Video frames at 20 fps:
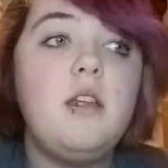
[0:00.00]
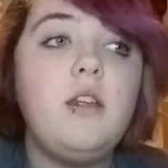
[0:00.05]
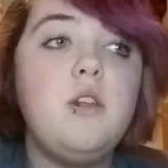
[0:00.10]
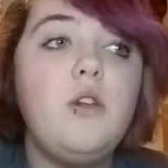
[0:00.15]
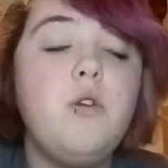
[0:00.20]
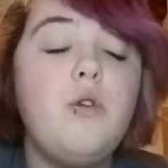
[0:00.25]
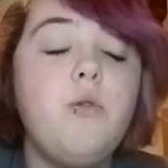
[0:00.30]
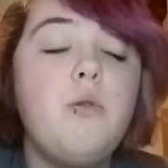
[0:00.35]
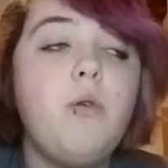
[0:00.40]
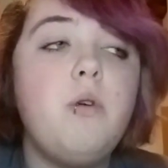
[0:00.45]

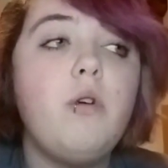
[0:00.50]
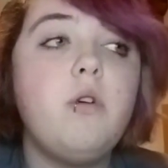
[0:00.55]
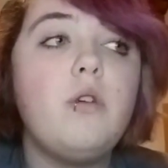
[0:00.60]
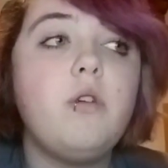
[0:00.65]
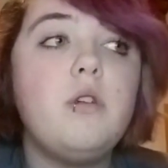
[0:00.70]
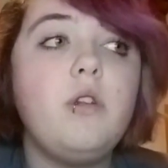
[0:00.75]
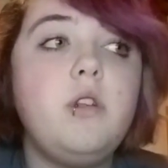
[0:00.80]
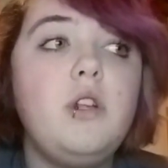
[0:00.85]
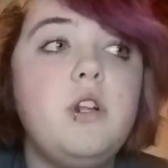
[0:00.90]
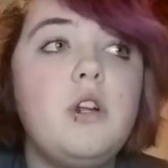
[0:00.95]

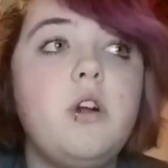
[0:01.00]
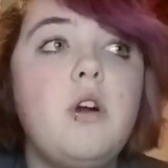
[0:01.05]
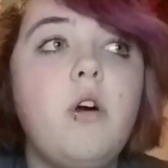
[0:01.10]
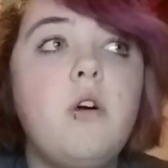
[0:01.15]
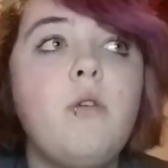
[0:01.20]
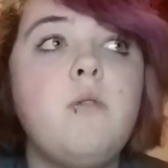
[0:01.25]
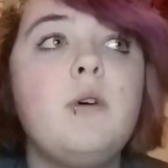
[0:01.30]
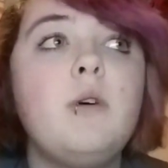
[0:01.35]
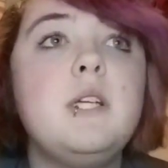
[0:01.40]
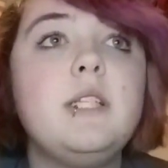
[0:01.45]
You're
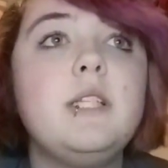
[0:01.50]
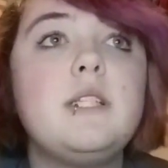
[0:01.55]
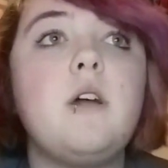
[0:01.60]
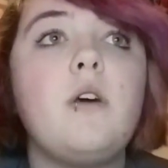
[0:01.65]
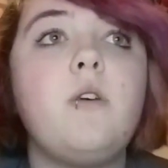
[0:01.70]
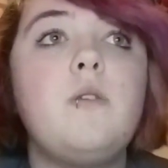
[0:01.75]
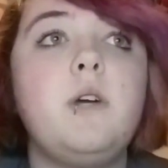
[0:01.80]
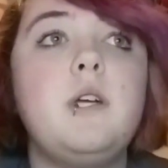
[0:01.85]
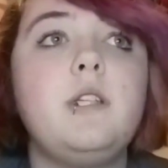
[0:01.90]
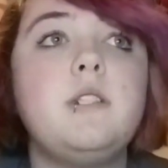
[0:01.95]
always
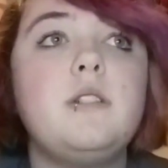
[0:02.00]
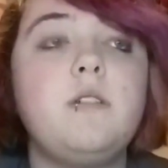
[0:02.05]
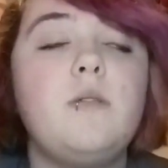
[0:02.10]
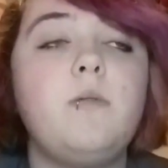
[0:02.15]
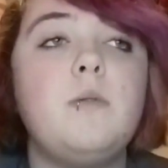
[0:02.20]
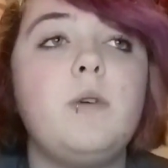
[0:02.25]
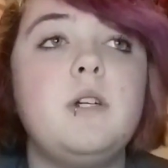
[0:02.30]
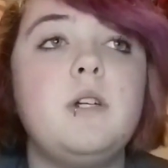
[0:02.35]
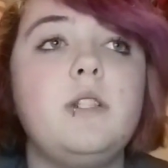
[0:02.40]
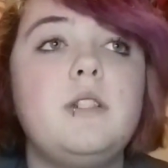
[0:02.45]
going
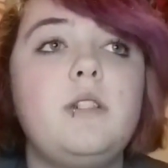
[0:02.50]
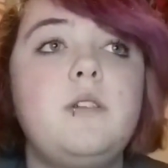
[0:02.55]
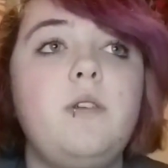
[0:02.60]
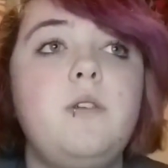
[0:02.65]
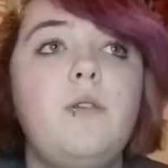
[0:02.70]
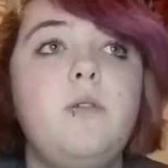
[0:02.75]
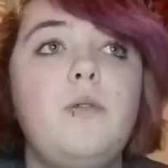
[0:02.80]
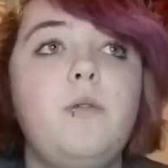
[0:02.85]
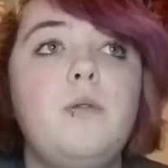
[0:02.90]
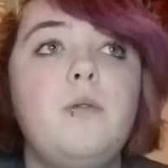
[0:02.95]
to want
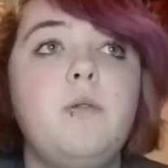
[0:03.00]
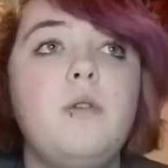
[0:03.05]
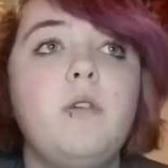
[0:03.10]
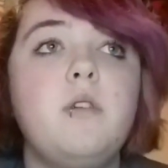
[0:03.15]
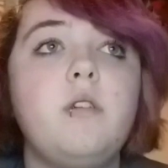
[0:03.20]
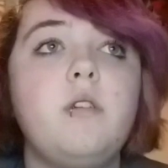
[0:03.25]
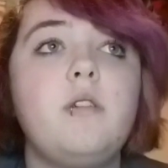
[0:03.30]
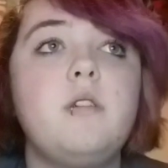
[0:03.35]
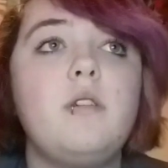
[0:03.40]
to